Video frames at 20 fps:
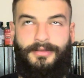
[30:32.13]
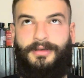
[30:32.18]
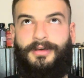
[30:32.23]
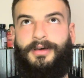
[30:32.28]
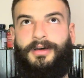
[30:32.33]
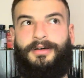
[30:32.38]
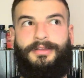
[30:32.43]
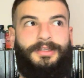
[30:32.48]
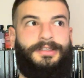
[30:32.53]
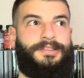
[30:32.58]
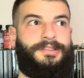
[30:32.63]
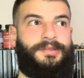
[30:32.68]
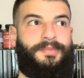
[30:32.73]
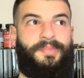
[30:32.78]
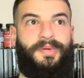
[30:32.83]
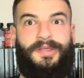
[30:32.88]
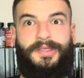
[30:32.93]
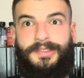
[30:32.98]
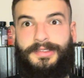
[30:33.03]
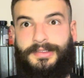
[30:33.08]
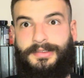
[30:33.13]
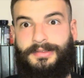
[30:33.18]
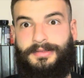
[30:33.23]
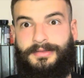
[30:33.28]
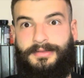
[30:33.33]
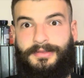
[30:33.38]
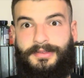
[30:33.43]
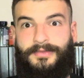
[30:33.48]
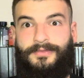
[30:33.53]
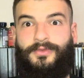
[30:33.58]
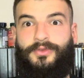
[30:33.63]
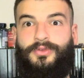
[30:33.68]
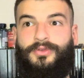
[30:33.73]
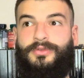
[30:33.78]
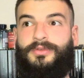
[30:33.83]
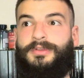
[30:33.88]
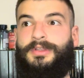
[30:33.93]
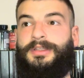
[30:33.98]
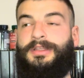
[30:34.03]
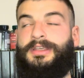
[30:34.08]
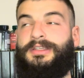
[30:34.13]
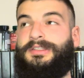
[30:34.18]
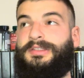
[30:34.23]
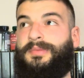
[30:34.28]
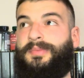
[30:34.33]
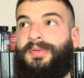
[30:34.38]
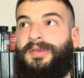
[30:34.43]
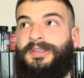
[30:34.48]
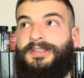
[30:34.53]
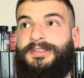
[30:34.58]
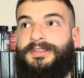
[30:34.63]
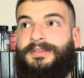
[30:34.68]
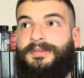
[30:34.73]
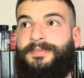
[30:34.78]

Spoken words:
Oh, that's the best. If you could do that, that's the best.